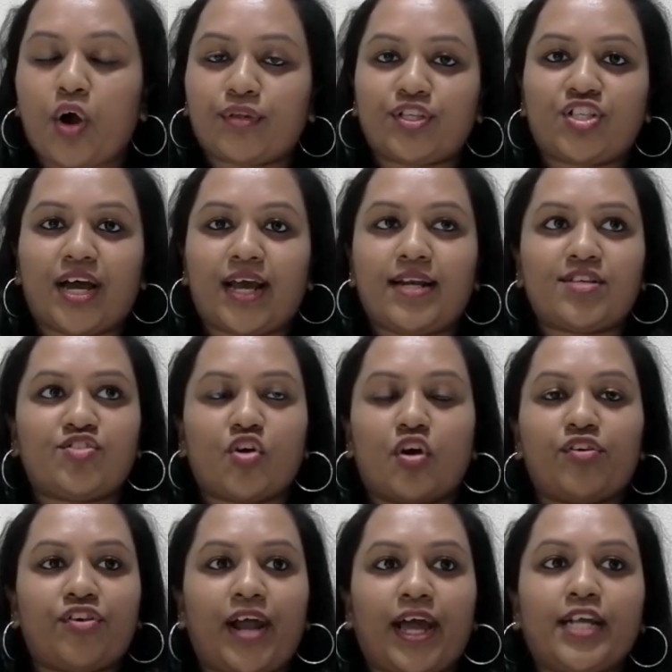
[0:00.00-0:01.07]
or the child is
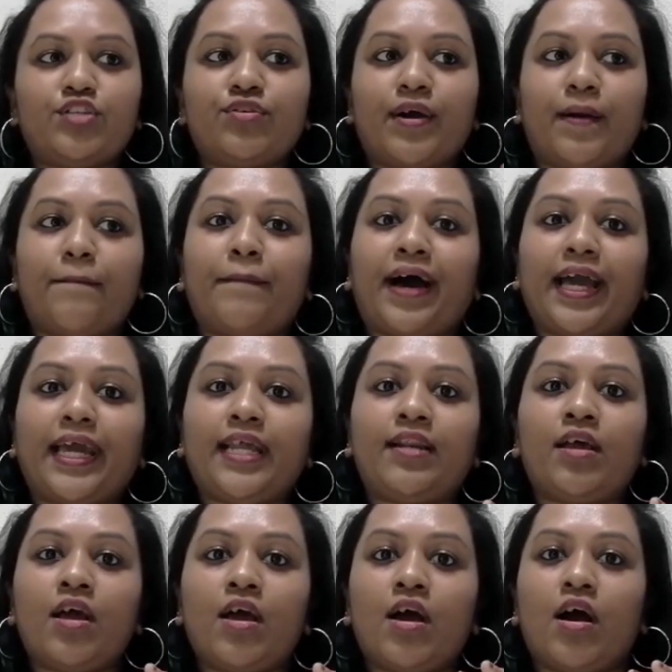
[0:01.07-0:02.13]
not trying to
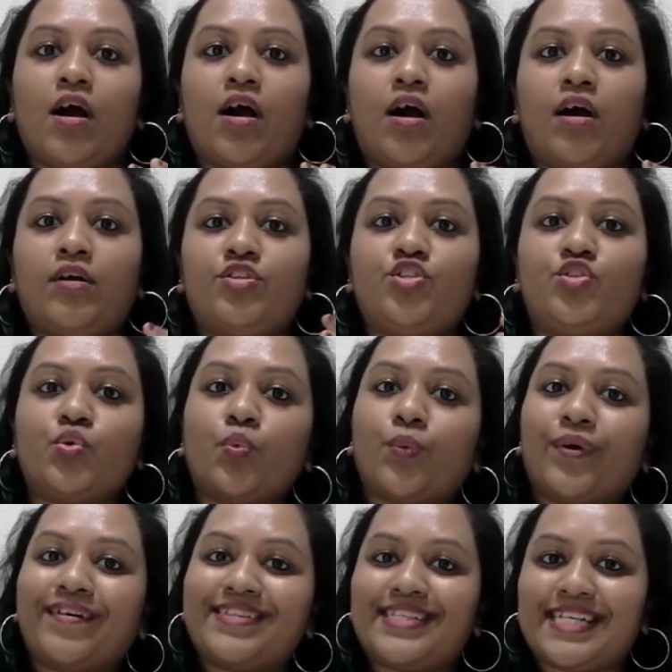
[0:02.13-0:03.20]
combine two
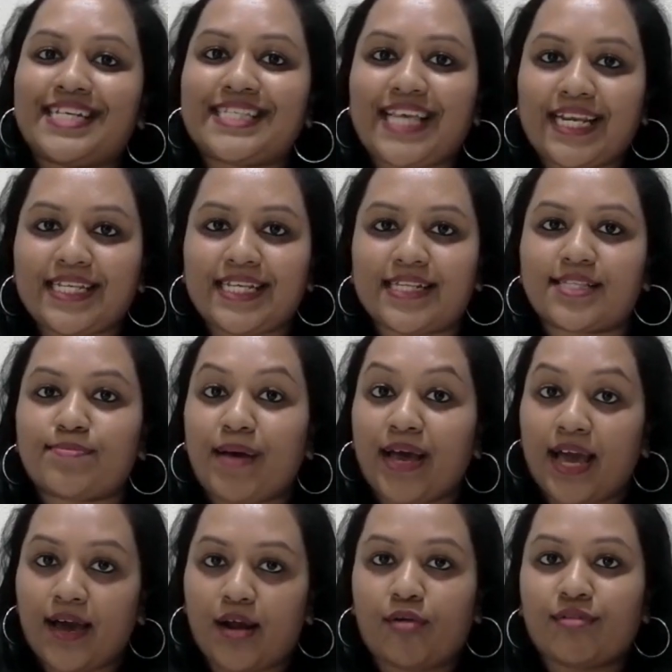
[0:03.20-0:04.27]
words in a sentence
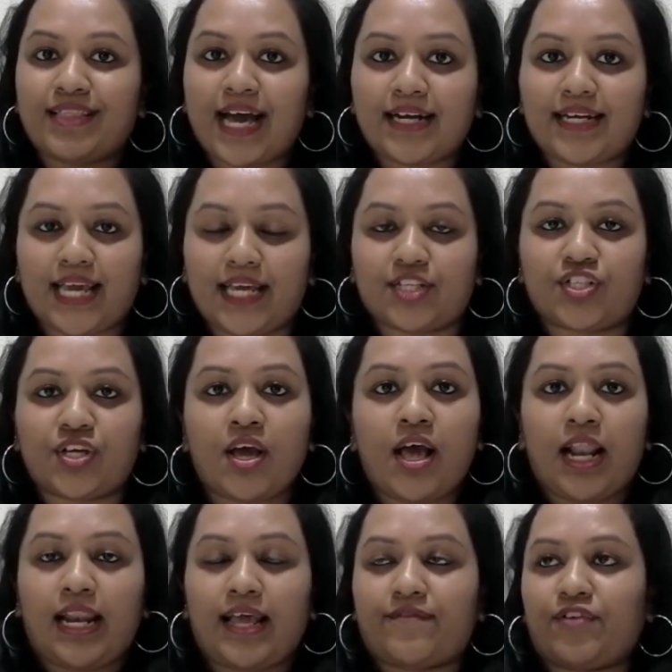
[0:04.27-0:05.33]
by around that age.
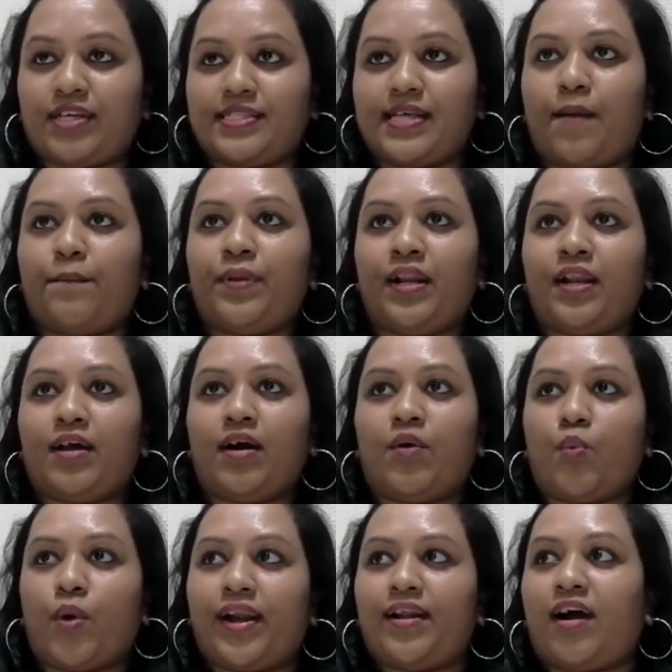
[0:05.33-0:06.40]
Like for example,
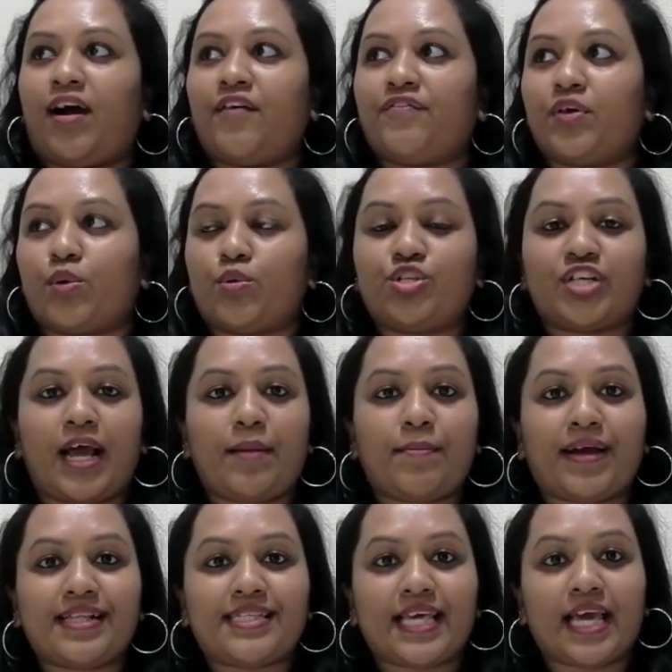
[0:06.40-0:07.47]
a 1.5-year-old child
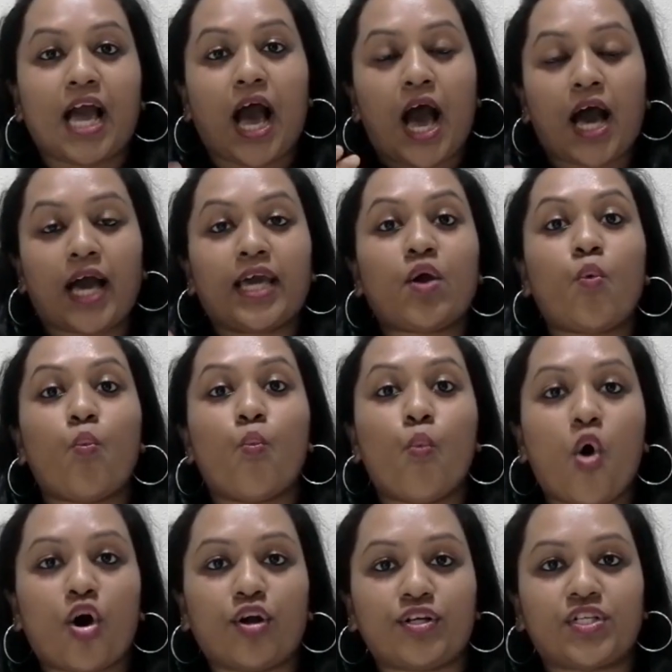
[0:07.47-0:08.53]
might say, I
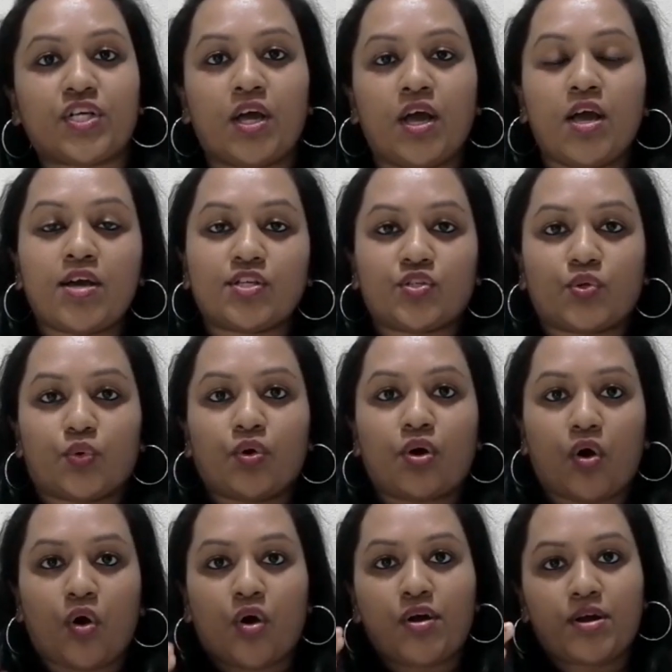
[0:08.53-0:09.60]
want. So,
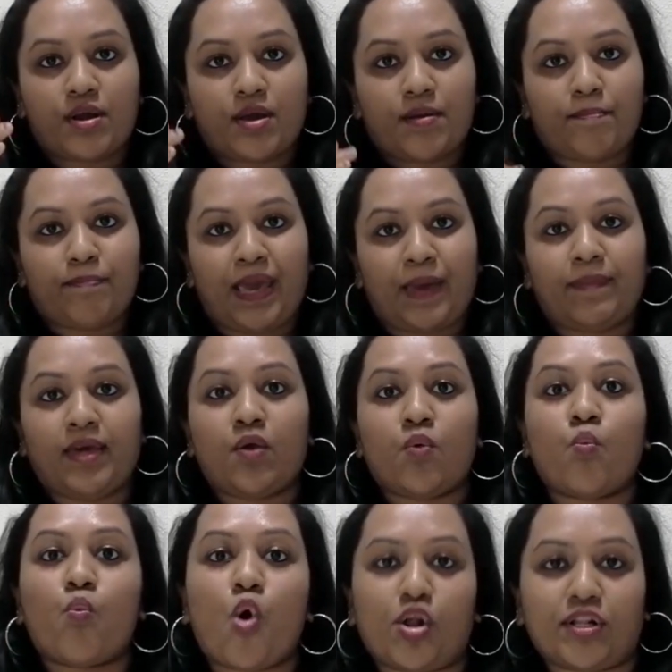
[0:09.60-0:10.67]
or
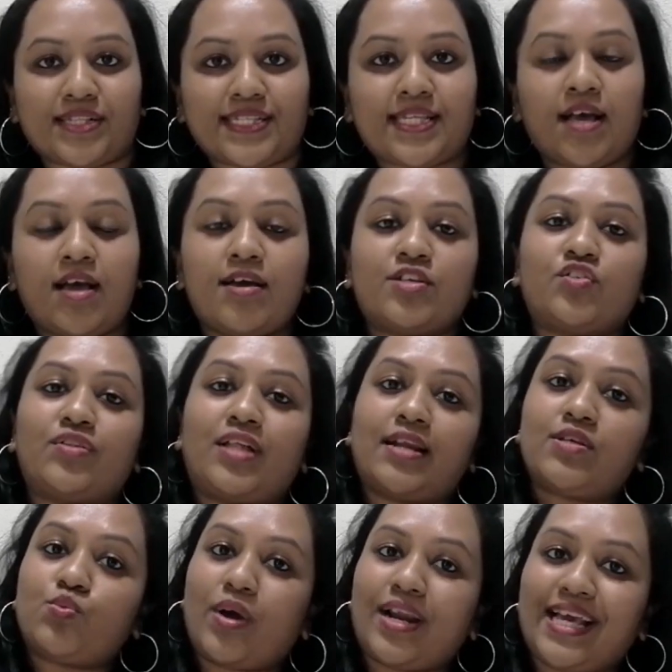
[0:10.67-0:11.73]
baby wants. So that
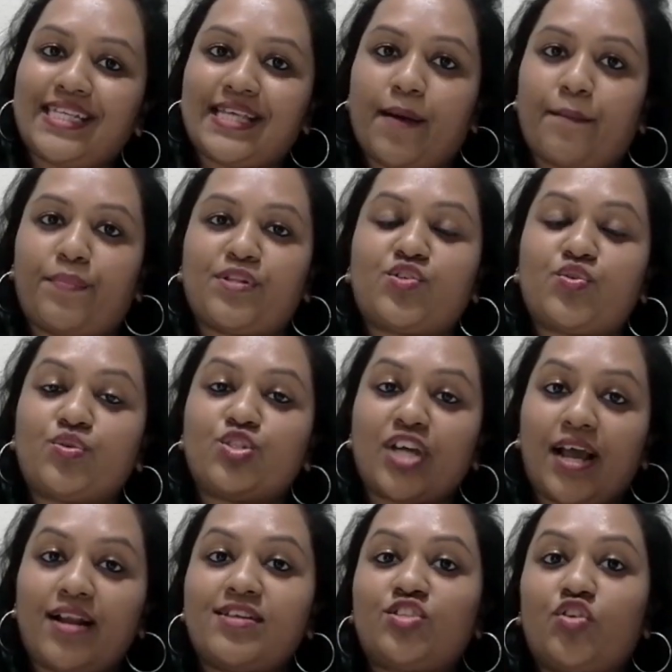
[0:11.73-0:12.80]
is one example. So the
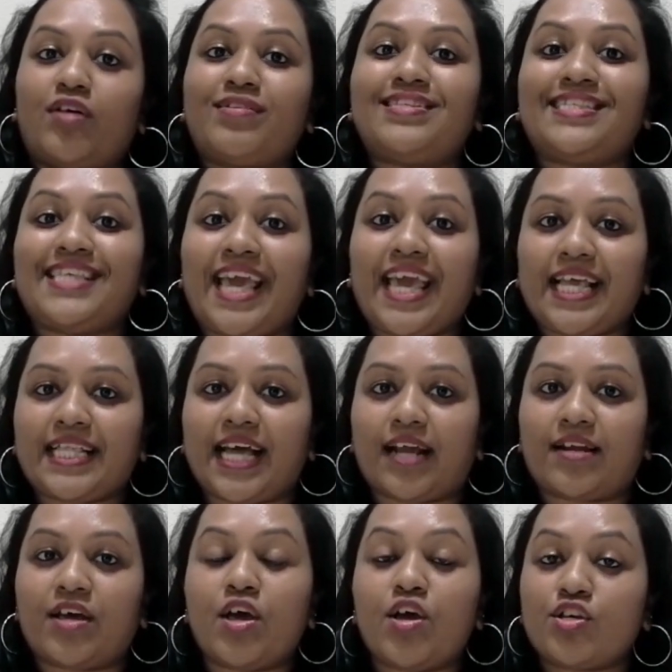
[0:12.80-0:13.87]
child is not saying
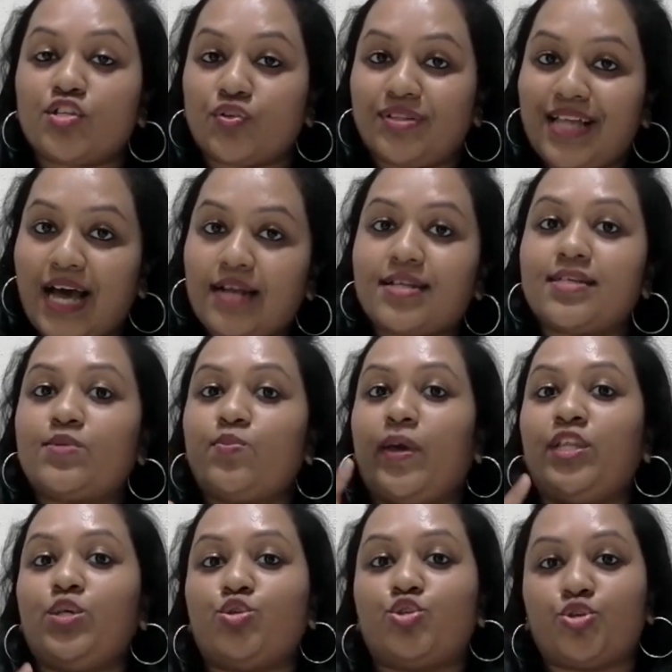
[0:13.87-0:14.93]
that. So that is
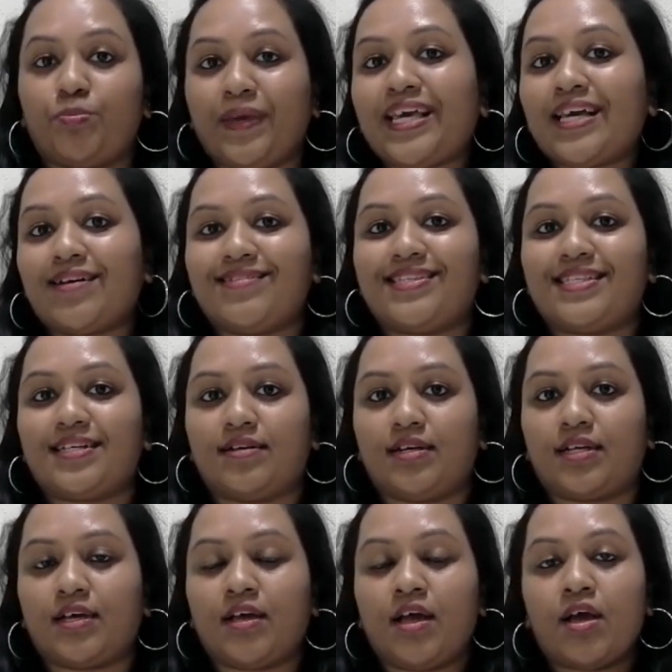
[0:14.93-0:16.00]
when you should be
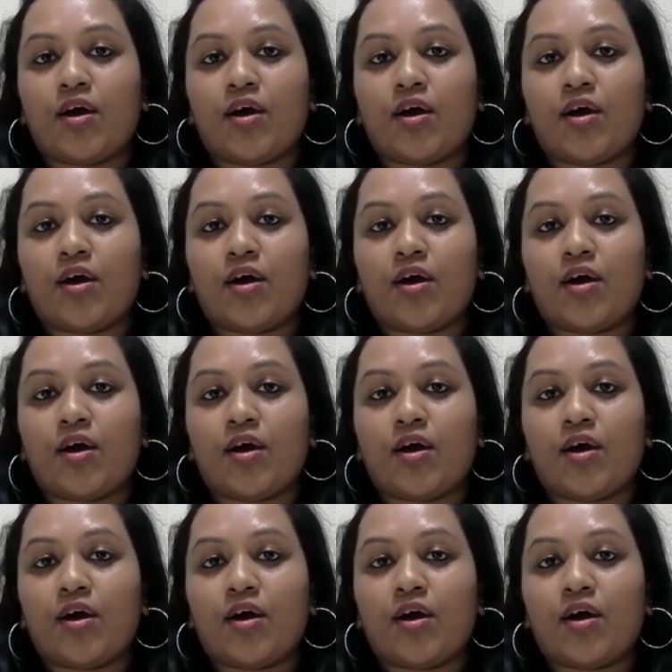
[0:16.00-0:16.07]
concerned.